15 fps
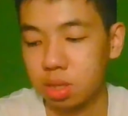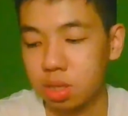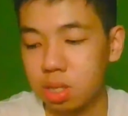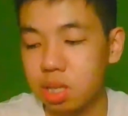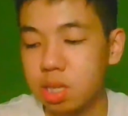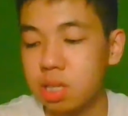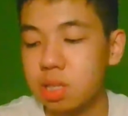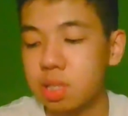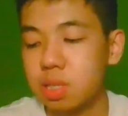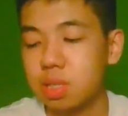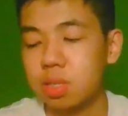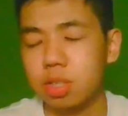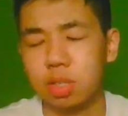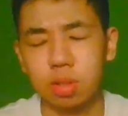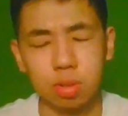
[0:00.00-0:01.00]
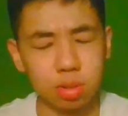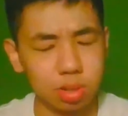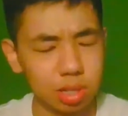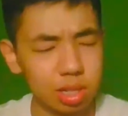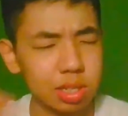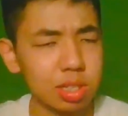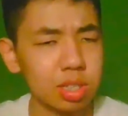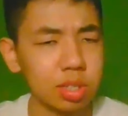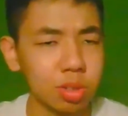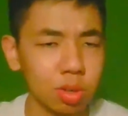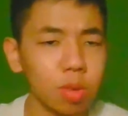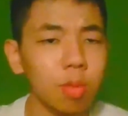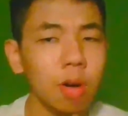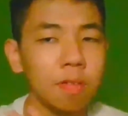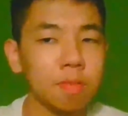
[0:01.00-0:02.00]
these this
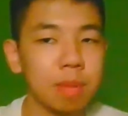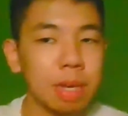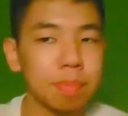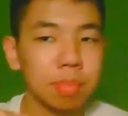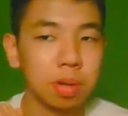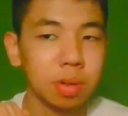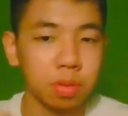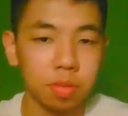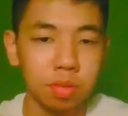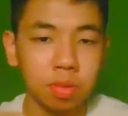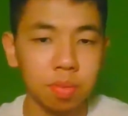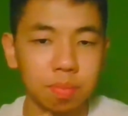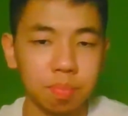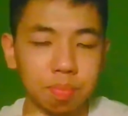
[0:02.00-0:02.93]
group of people